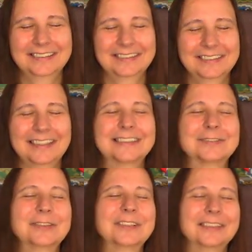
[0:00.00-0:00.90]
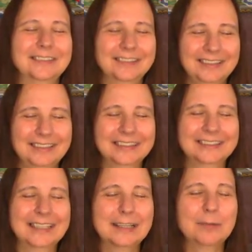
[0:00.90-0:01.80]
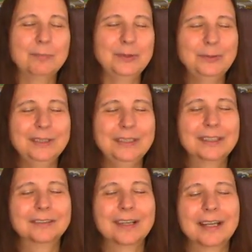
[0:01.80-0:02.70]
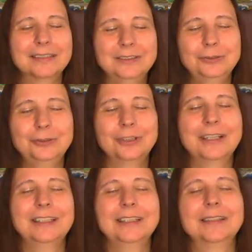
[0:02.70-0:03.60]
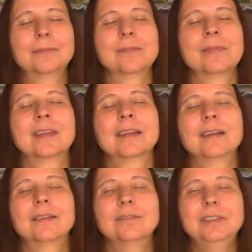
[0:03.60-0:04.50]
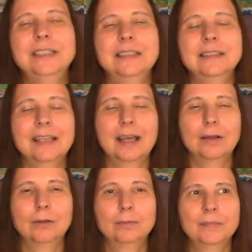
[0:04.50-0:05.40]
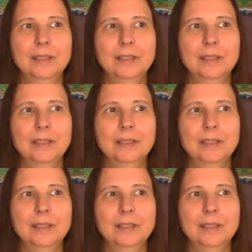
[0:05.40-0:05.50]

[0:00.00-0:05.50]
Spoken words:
That's where, like I said, that beauty and gratitude training really help.